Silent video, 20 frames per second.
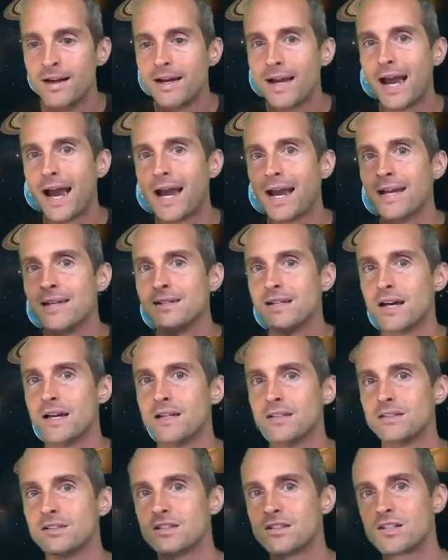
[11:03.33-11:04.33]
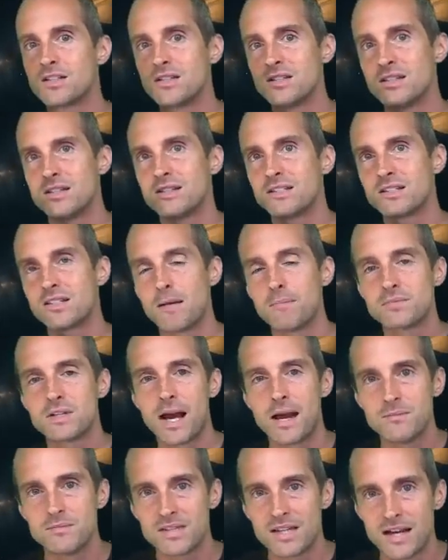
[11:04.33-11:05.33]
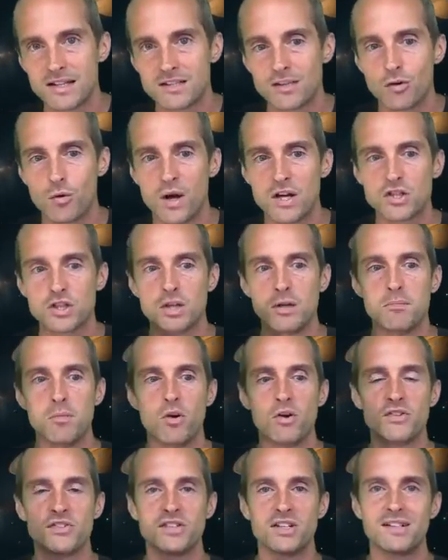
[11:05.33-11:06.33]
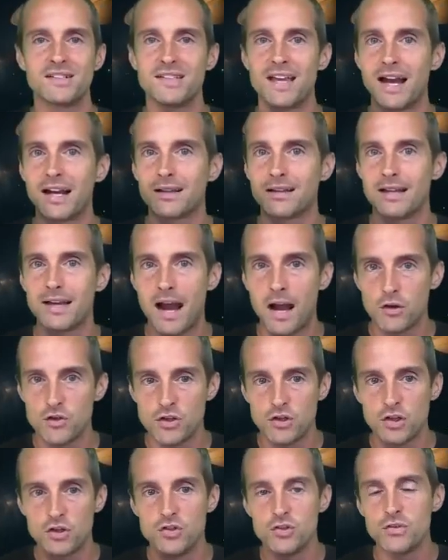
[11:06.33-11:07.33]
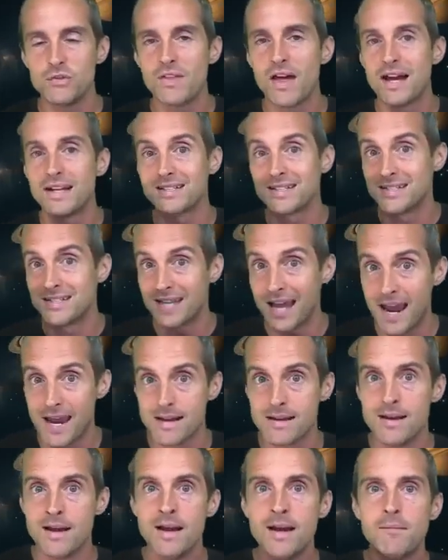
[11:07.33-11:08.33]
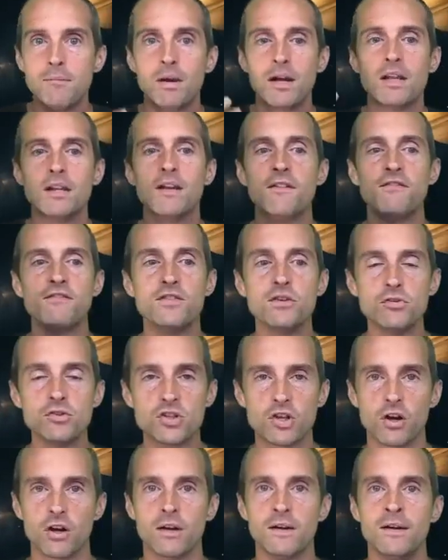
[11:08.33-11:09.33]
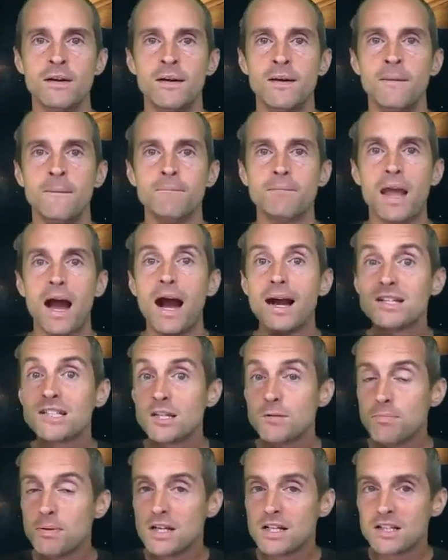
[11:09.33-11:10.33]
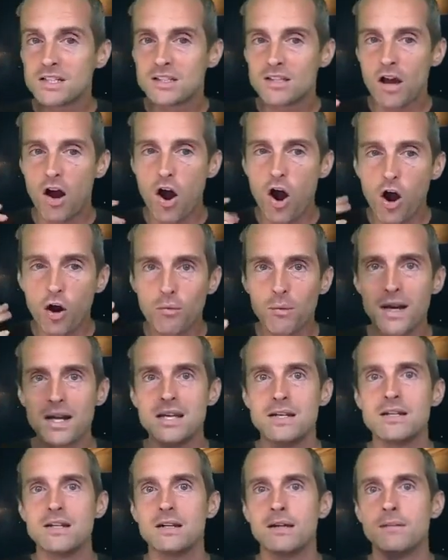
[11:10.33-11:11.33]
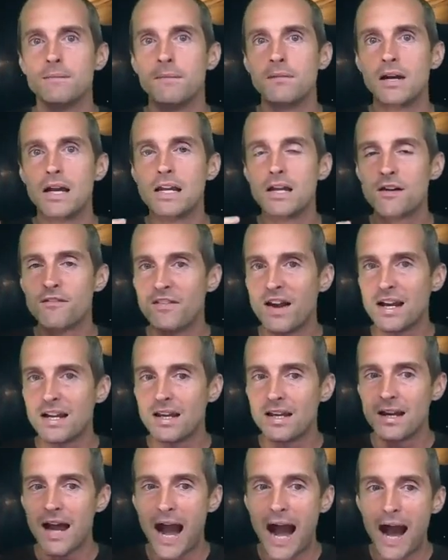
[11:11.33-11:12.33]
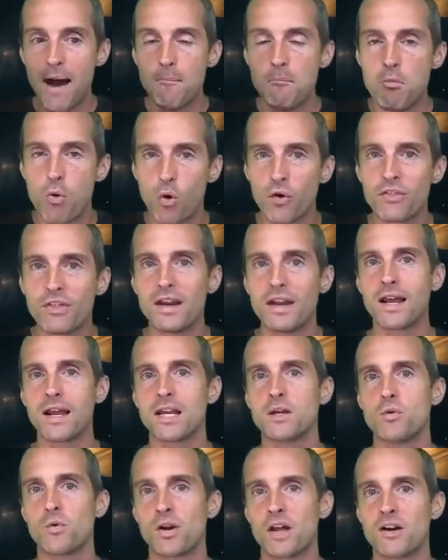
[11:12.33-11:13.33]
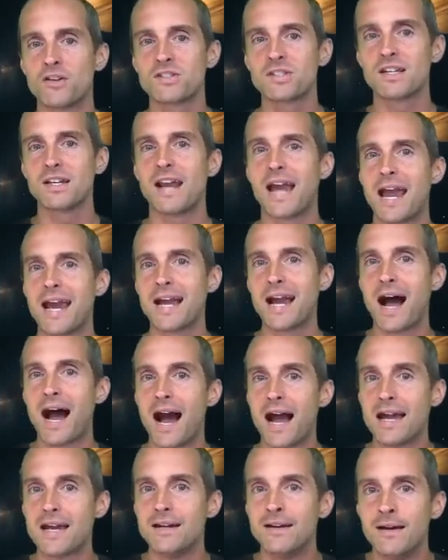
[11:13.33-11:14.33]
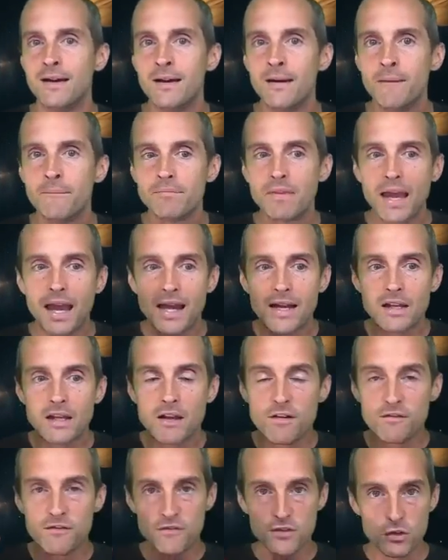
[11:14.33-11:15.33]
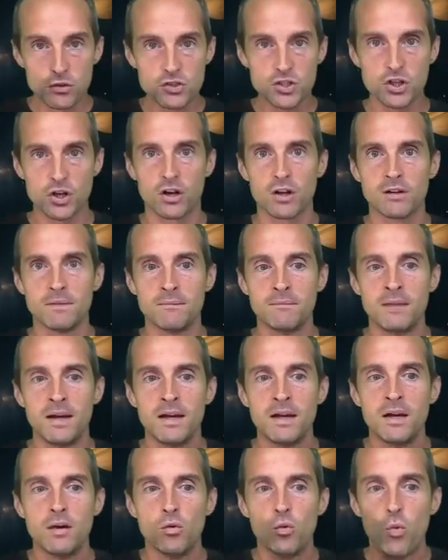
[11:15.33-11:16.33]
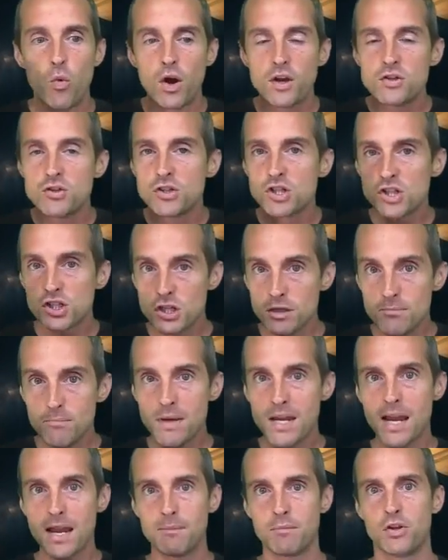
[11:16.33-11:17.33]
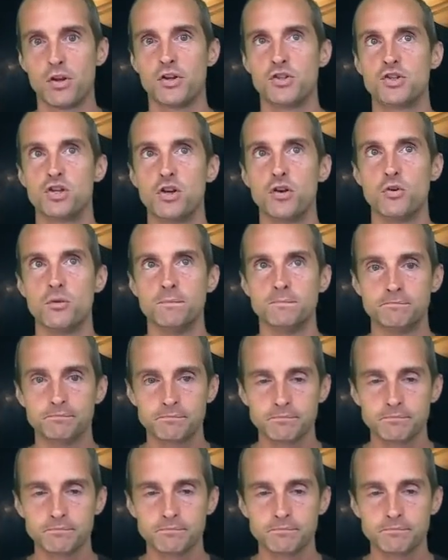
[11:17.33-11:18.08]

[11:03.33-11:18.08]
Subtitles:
And sometimes that's questionable as to exactly how you can do that today. But in the future, ICP has already innovated more than anyone else in AI. And in the future, what you should be able to do